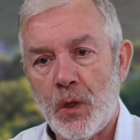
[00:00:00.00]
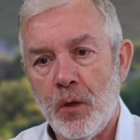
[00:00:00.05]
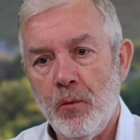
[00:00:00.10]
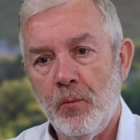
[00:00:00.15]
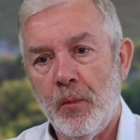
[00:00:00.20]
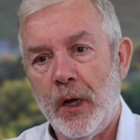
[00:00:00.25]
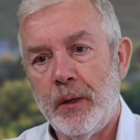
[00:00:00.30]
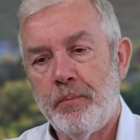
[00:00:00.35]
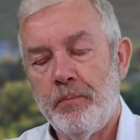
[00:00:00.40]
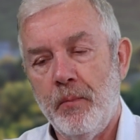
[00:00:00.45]

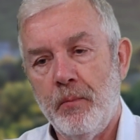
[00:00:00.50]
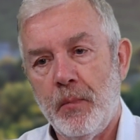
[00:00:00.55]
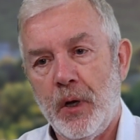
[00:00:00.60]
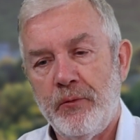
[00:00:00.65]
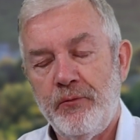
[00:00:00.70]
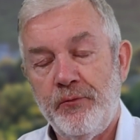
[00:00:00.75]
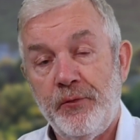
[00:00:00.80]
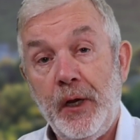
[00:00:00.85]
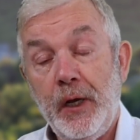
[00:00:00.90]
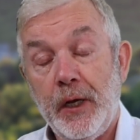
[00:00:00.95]
my
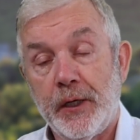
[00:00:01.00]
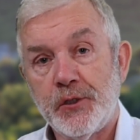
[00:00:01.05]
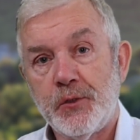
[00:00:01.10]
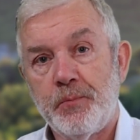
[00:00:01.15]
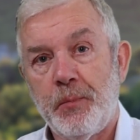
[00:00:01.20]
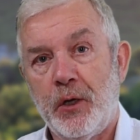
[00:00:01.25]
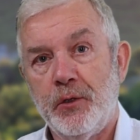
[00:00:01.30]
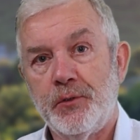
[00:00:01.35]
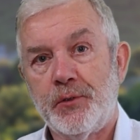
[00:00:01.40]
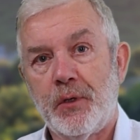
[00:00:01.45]
feelings
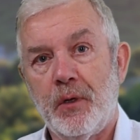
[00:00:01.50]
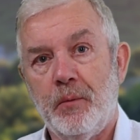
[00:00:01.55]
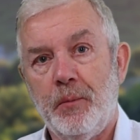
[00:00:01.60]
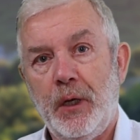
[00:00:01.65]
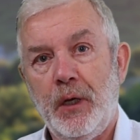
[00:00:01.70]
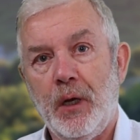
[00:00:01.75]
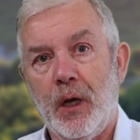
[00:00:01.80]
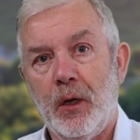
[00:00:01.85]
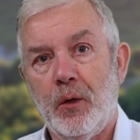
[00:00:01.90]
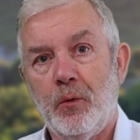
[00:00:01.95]

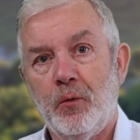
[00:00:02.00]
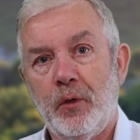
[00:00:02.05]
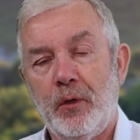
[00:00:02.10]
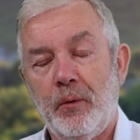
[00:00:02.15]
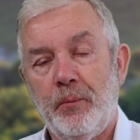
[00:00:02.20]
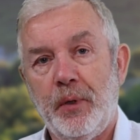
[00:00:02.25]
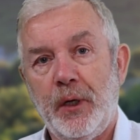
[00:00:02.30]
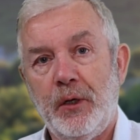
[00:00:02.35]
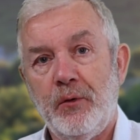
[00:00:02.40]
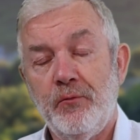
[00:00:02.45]
post-Camino would
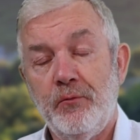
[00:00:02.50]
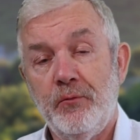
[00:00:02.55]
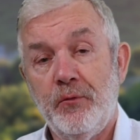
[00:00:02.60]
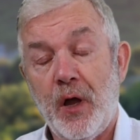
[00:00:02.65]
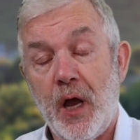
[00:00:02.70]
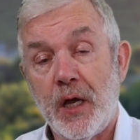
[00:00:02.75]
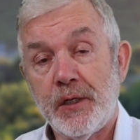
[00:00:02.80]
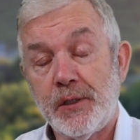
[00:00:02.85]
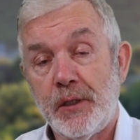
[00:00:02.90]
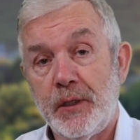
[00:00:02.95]
have been
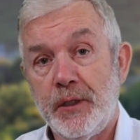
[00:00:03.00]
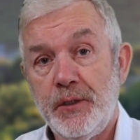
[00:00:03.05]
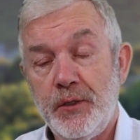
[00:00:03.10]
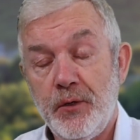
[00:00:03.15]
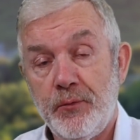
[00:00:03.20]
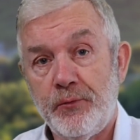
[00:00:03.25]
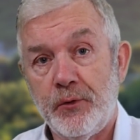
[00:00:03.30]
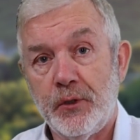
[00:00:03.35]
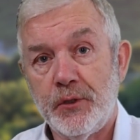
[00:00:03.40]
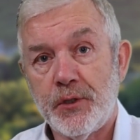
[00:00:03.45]
vastly
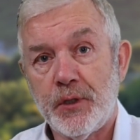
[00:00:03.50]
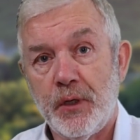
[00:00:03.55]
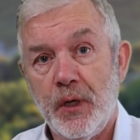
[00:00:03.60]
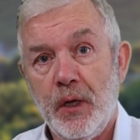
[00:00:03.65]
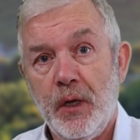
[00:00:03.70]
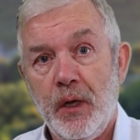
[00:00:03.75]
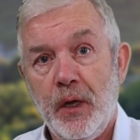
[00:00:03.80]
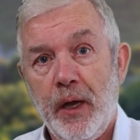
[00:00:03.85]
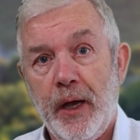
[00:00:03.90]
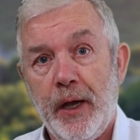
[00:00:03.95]
different
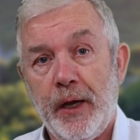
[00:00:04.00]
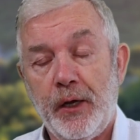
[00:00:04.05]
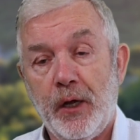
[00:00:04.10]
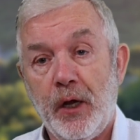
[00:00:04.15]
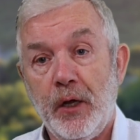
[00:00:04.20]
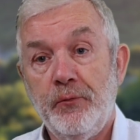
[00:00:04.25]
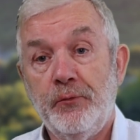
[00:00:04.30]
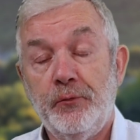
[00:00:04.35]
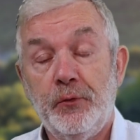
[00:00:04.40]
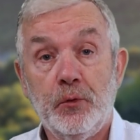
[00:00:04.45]
had
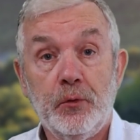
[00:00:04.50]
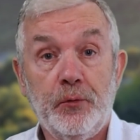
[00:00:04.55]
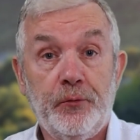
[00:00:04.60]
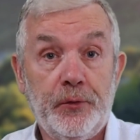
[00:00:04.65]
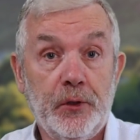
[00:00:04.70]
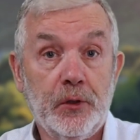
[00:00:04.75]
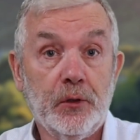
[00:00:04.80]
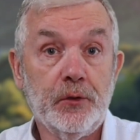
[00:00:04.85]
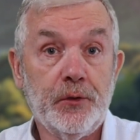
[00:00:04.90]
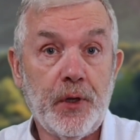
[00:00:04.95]
I
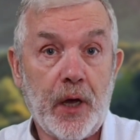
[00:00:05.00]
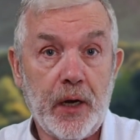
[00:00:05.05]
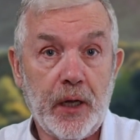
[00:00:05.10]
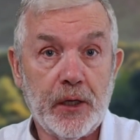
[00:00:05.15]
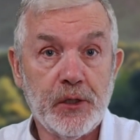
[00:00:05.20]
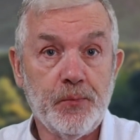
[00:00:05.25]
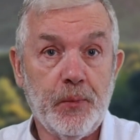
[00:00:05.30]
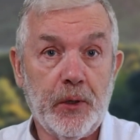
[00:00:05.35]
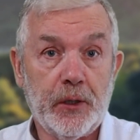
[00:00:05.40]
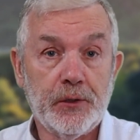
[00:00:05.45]
fulfilled that
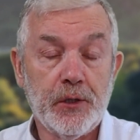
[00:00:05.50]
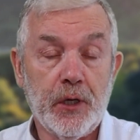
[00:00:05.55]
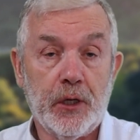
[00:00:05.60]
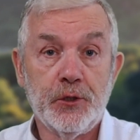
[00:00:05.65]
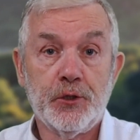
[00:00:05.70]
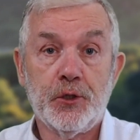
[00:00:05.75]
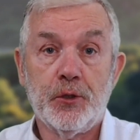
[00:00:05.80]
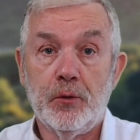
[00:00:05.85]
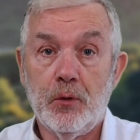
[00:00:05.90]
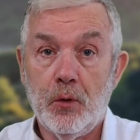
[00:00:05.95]

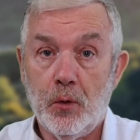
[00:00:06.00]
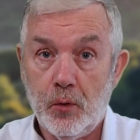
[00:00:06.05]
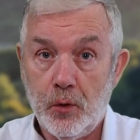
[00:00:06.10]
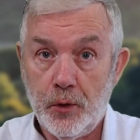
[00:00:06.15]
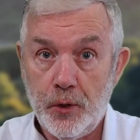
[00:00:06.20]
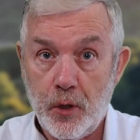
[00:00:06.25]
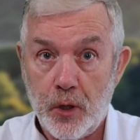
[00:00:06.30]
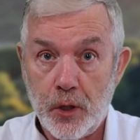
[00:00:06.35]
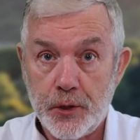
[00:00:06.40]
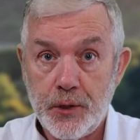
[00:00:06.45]
expectation or
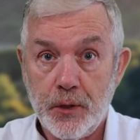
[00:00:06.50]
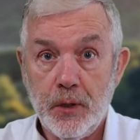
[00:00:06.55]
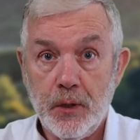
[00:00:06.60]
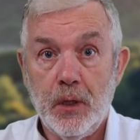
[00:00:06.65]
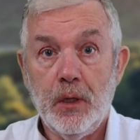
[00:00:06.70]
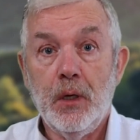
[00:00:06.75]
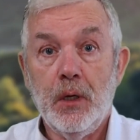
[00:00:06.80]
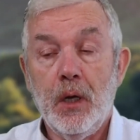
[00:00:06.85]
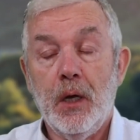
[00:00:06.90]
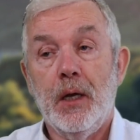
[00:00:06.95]
not.
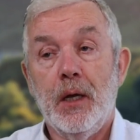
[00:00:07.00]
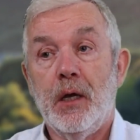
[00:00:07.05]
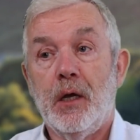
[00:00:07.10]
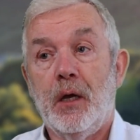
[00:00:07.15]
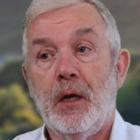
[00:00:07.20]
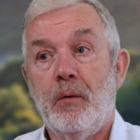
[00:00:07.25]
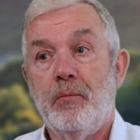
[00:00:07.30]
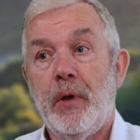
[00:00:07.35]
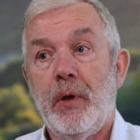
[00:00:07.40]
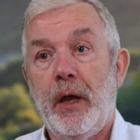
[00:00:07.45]

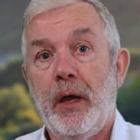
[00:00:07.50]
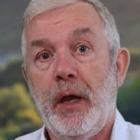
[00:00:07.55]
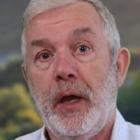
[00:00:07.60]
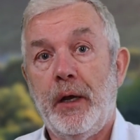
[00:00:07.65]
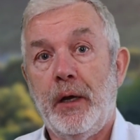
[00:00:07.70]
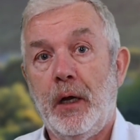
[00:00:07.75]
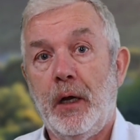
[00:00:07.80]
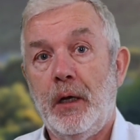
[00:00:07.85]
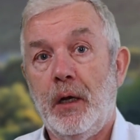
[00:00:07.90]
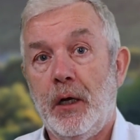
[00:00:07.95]
And
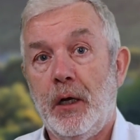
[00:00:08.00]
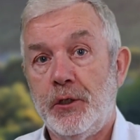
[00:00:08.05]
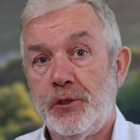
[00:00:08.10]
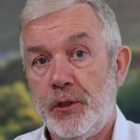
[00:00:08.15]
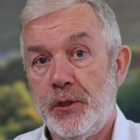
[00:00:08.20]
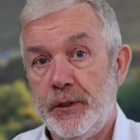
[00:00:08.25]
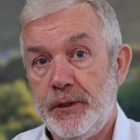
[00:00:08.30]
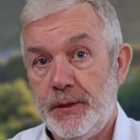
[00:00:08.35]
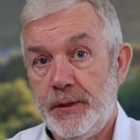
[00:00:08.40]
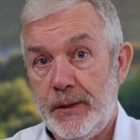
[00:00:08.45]
I
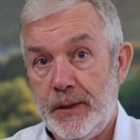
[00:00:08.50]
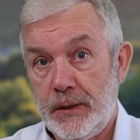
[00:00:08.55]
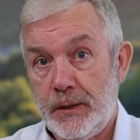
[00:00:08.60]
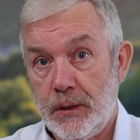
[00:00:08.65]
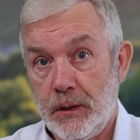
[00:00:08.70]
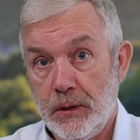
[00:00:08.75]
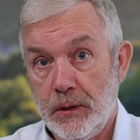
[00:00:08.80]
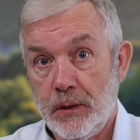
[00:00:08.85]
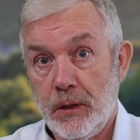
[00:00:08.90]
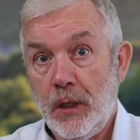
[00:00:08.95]
largely did.
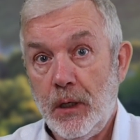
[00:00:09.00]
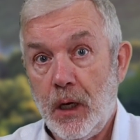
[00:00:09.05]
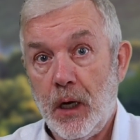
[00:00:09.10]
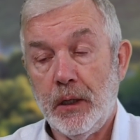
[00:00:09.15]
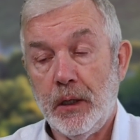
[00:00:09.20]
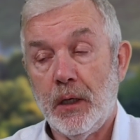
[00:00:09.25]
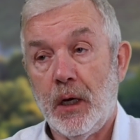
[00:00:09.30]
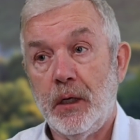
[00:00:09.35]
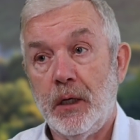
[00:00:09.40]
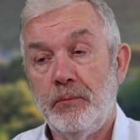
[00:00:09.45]

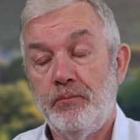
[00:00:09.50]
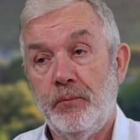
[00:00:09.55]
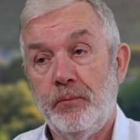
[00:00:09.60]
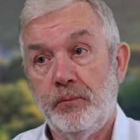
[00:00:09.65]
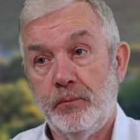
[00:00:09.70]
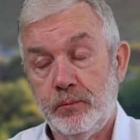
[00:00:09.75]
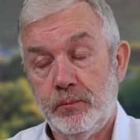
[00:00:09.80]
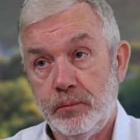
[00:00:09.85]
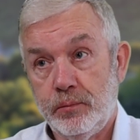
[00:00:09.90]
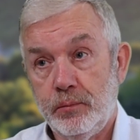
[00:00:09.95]
I
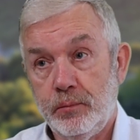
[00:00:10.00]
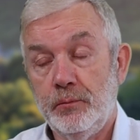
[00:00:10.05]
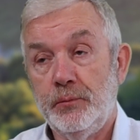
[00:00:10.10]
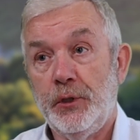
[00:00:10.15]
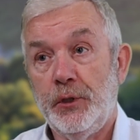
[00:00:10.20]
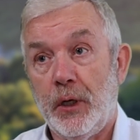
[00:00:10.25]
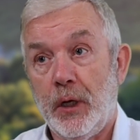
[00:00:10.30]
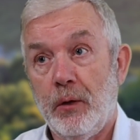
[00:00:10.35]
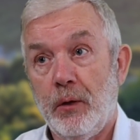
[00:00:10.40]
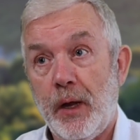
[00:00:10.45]

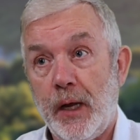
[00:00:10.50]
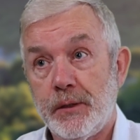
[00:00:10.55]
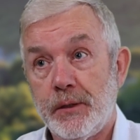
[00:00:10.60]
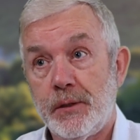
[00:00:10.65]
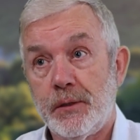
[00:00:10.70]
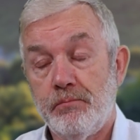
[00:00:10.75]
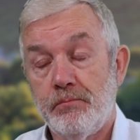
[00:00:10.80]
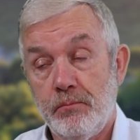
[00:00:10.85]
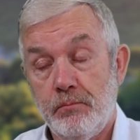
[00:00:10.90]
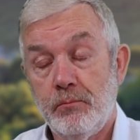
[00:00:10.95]

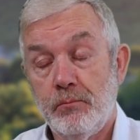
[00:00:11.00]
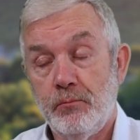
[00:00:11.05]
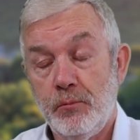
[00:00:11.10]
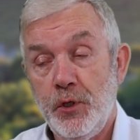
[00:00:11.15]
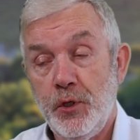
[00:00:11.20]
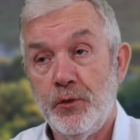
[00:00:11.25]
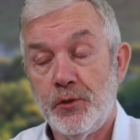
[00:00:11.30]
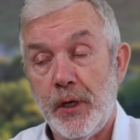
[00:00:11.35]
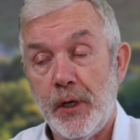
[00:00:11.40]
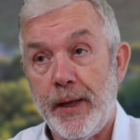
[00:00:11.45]
as
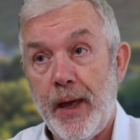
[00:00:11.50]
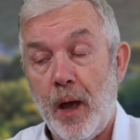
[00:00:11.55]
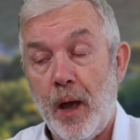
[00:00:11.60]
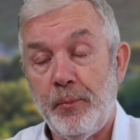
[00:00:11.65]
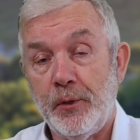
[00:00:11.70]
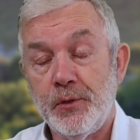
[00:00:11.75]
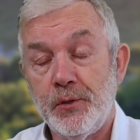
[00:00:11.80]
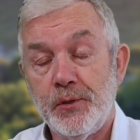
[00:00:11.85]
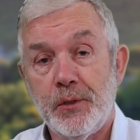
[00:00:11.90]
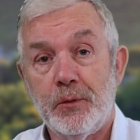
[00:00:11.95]
usually
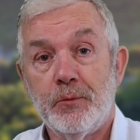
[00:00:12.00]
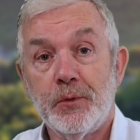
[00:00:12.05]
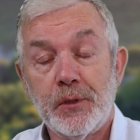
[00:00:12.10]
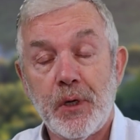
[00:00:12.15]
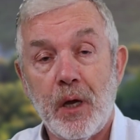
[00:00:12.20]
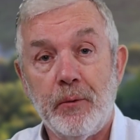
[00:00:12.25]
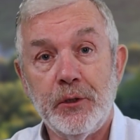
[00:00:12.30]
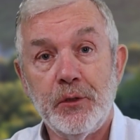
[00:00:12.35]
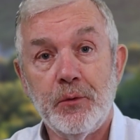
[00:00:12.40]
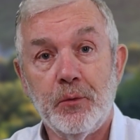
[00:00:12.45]
happens, it was
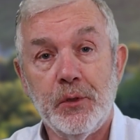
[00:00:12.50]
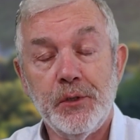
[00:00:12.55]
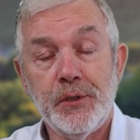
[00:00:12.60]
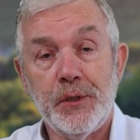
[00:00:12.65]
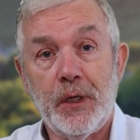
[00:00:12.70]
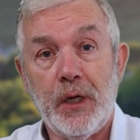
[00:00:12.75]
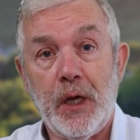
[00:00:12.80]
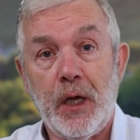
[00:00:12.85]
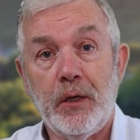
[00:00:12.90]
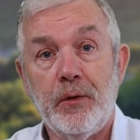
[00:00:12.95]
coming towards
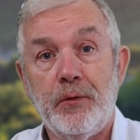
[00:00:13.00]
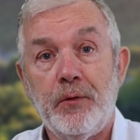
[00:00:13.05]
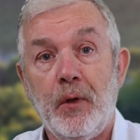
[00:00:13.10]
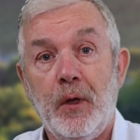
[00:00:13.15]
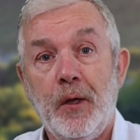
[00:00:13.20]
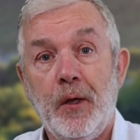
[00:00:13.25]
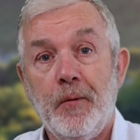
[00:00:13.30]
the end,